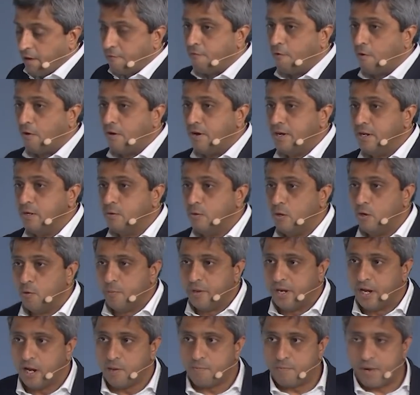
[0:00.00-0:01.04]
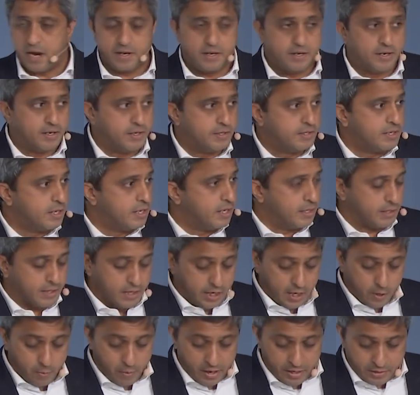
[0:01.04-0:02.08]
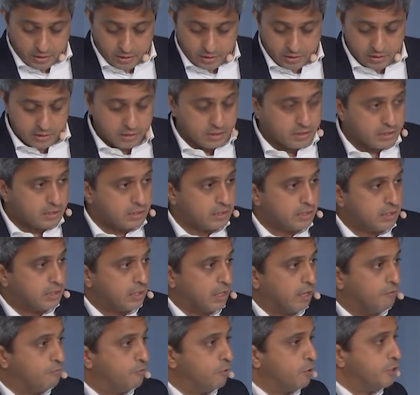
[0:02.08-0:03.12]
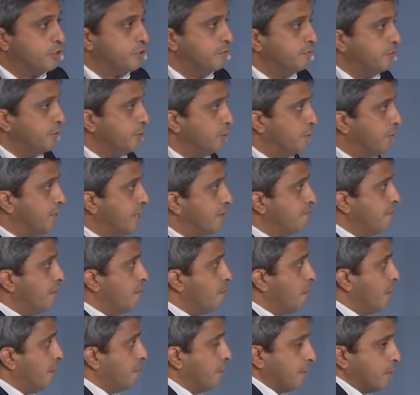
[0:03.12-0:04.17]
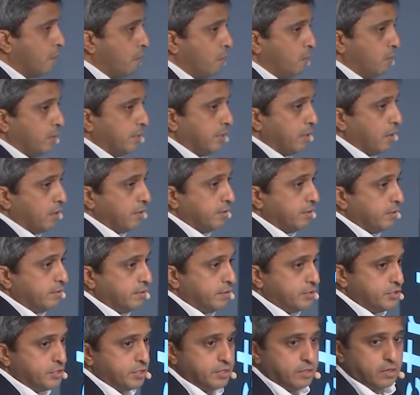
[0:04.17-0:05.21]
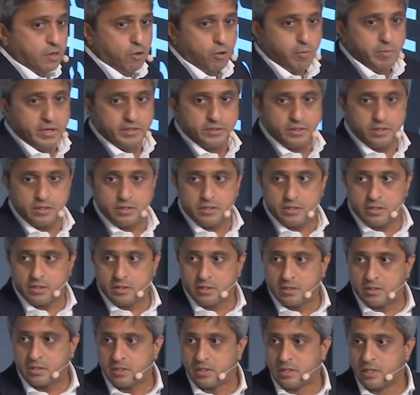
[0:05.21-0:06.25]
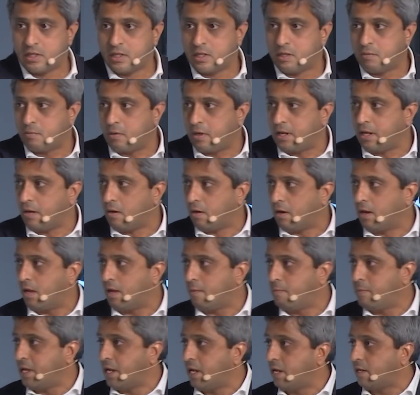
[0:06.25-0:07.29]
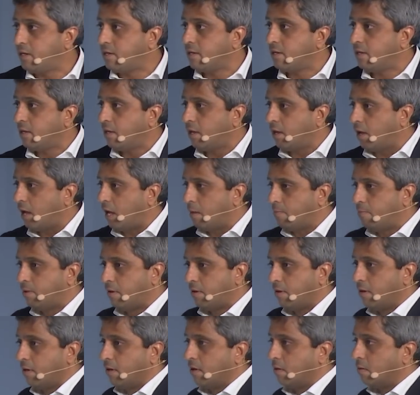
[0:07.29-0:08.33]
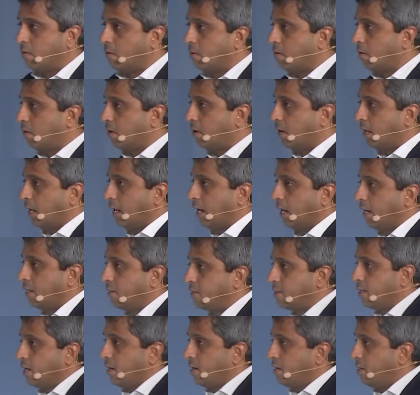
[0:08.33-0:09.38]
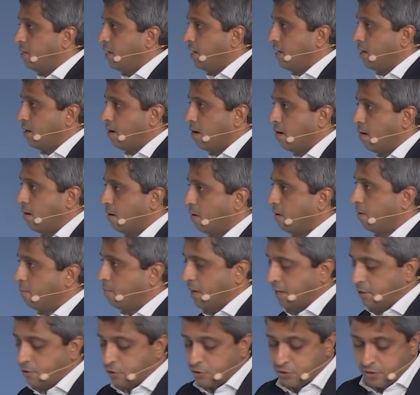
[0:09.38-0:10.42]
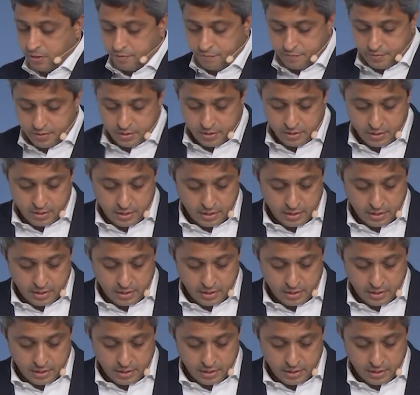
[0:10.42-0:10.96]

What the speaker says: have 4 new luminaire partners in the US. Of course, you know that we work with all the digital home assistants, be it Apple, Google, Alexa, Ding Dong, Microsoft.